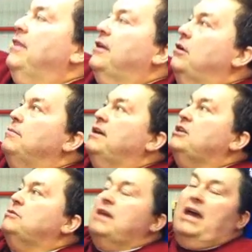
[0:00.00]
and the code
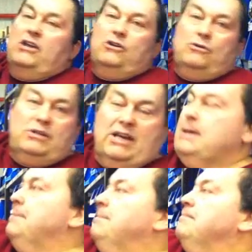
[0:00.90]
begins with A U
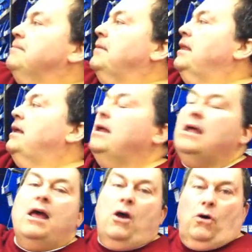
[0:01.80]

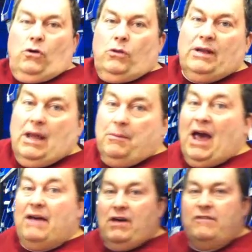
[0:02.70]
D, all the way
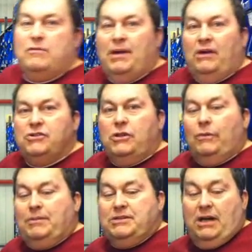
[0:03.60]
down. But have a, have a browse
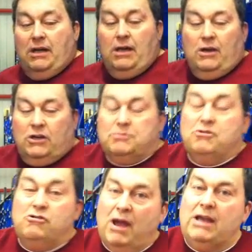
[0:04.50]
on the website.
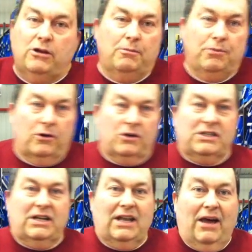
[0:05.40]
There's some great new
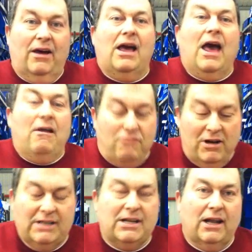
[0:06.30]
products in now.
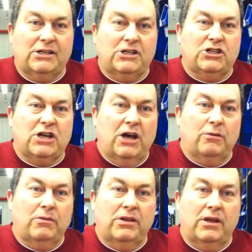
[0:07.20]
Really delighted to
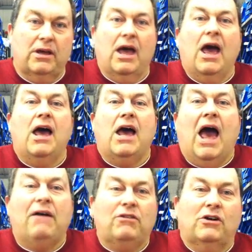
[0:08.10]
share them with you.
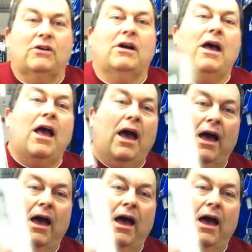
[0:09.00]
Have a look